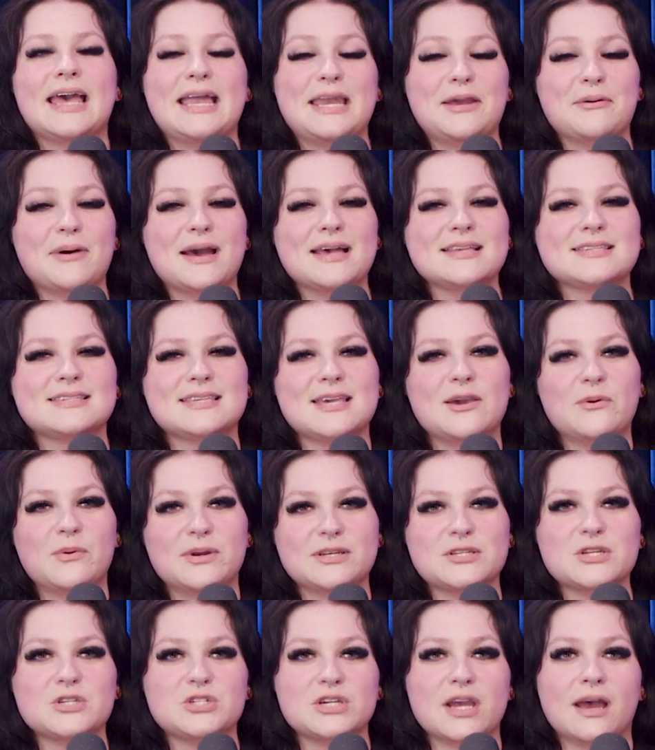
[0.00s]
anyways, he
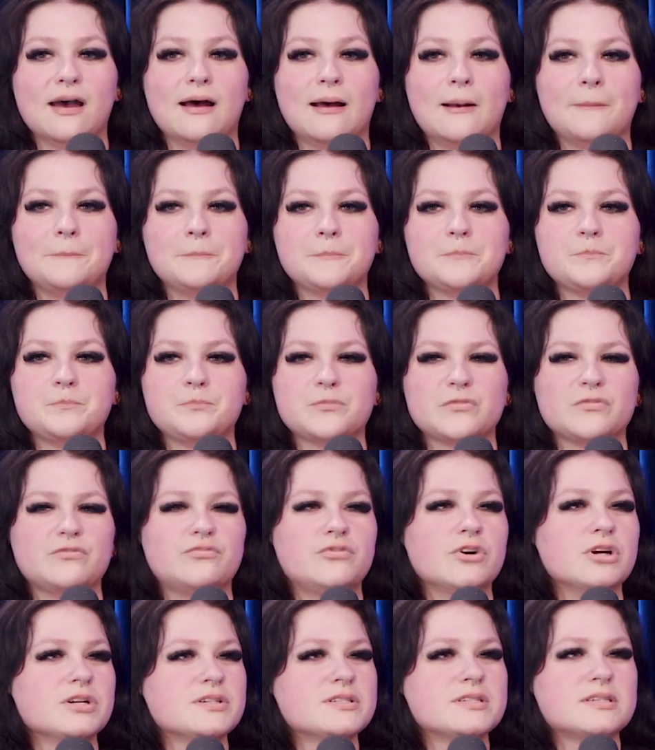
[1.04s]
went to jail
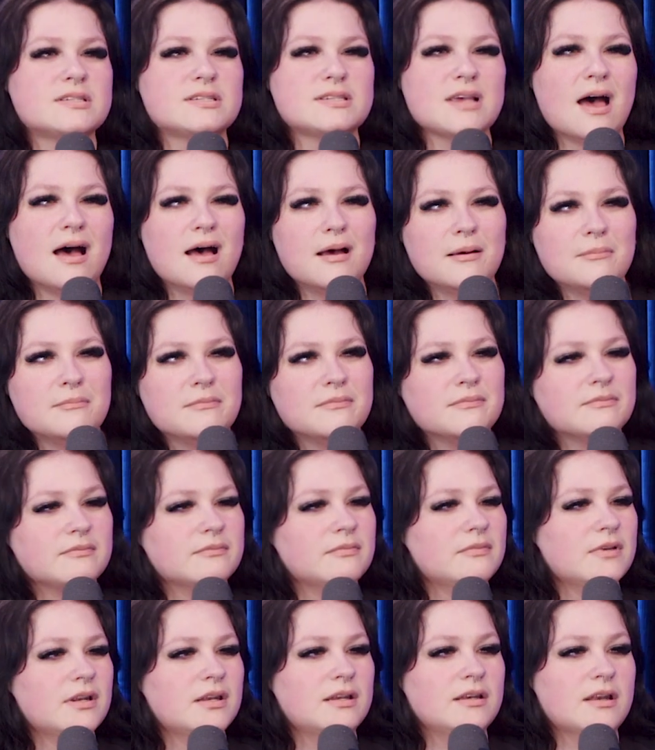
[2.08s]
for
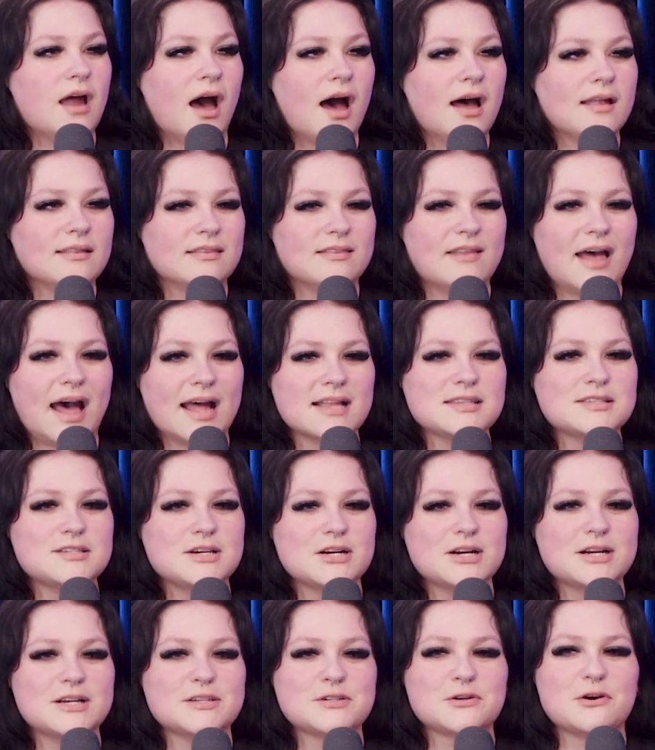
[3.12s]
some not that
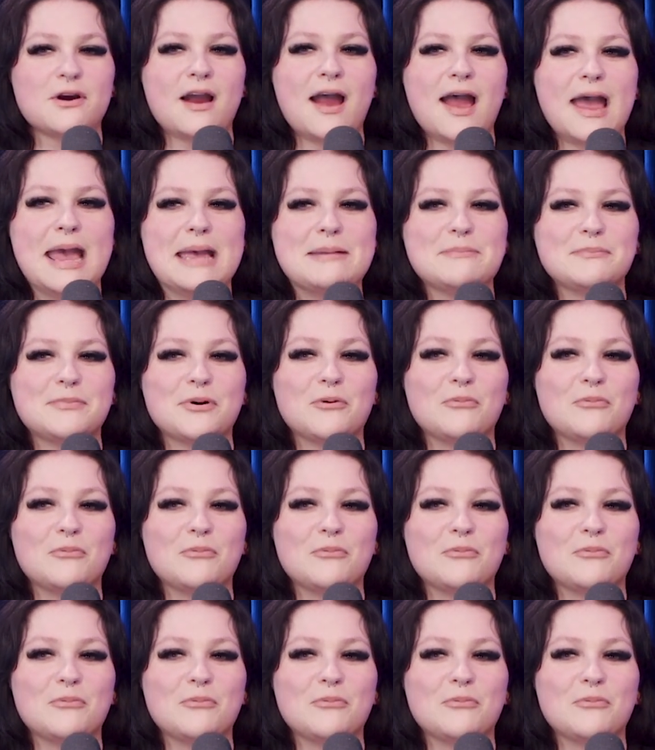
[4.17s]
serious crime,